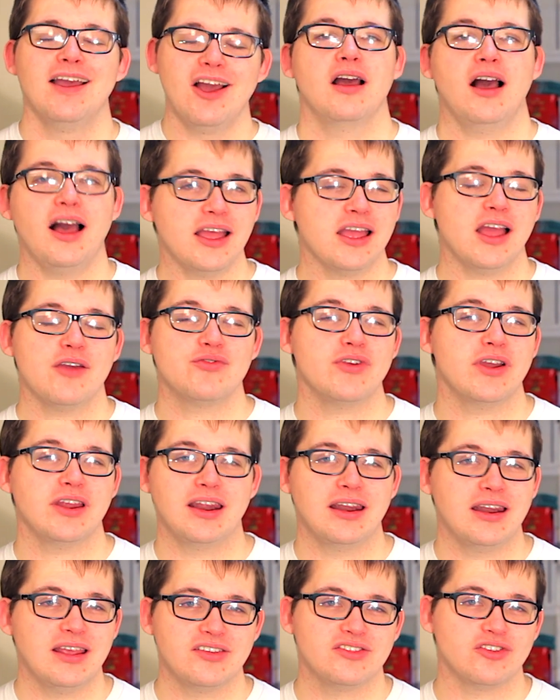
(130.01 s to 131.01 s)
I have written
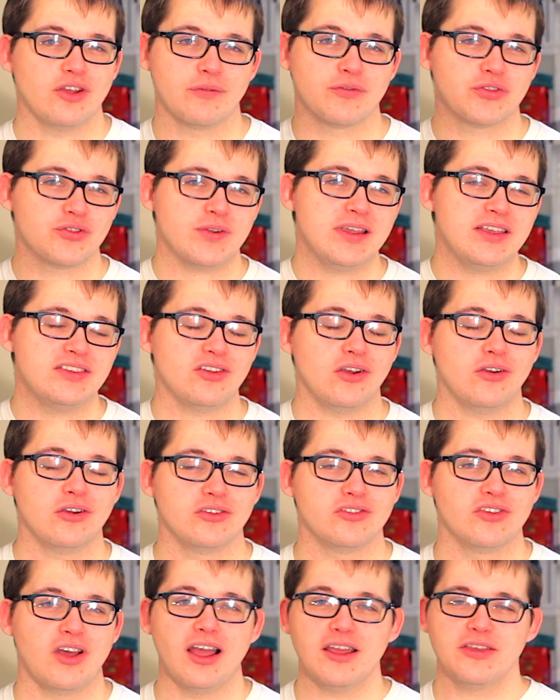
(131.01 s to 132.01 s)
a list of three
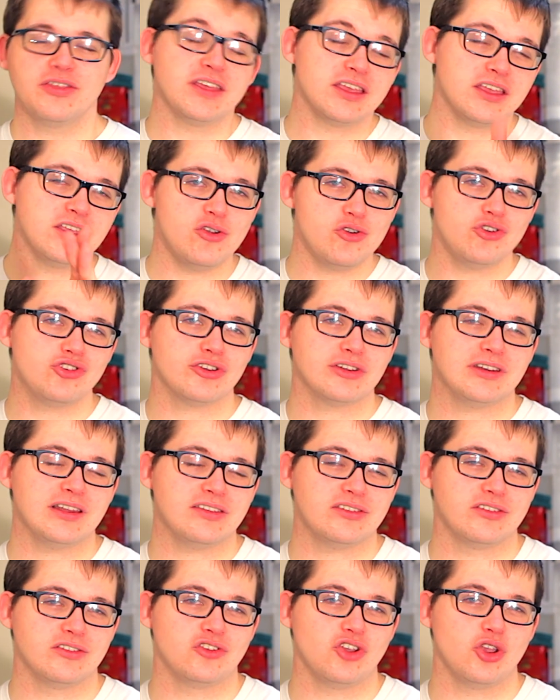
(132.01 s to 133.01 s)
songs that I think you should
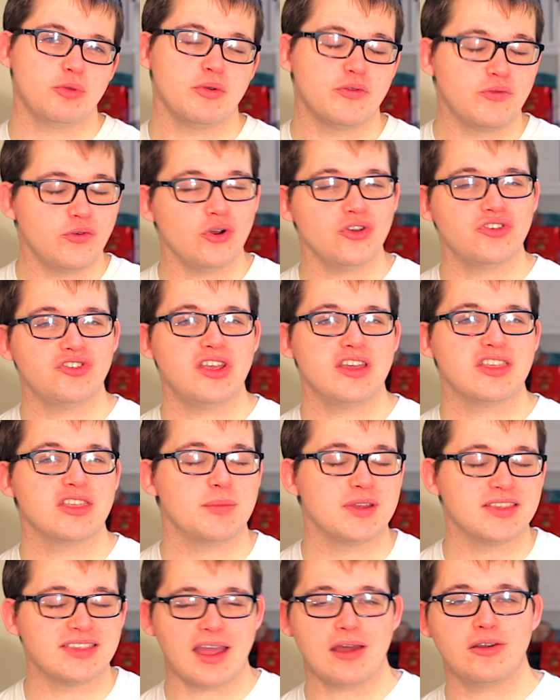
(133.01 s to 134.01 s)
listen to before seeing
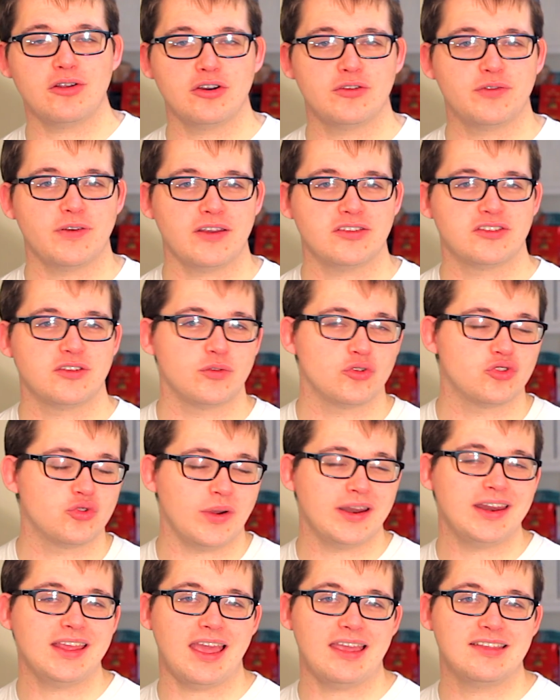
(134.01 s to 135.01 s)
them at Download Festival
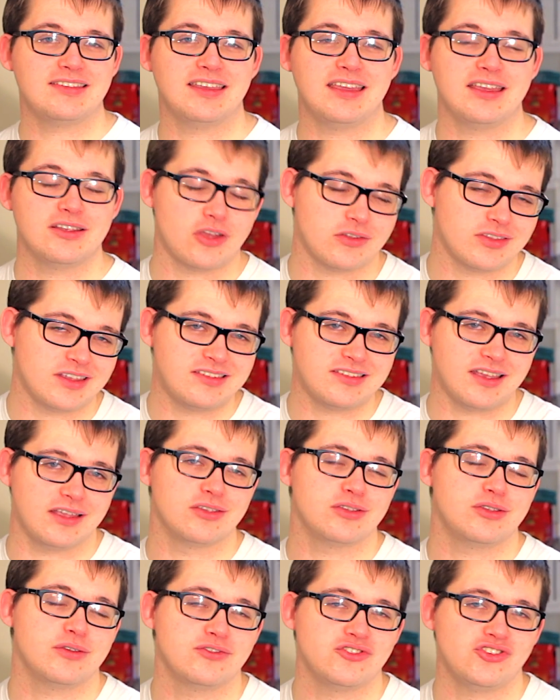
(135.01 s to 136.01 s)
2018 on the
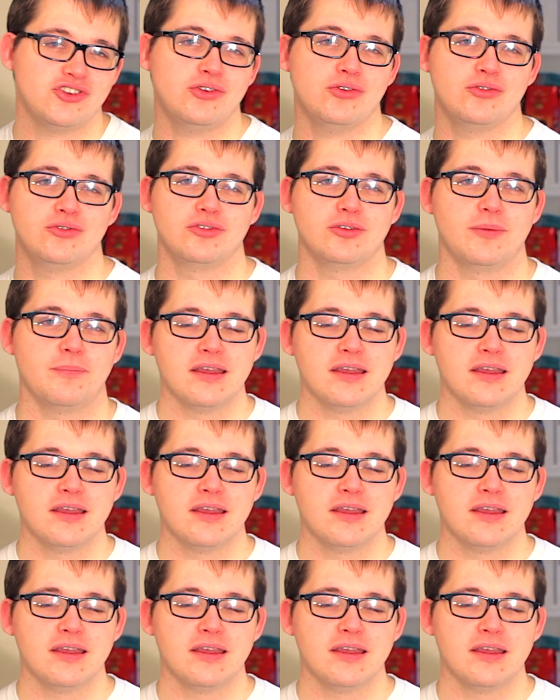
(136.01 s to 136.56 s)
10th of June.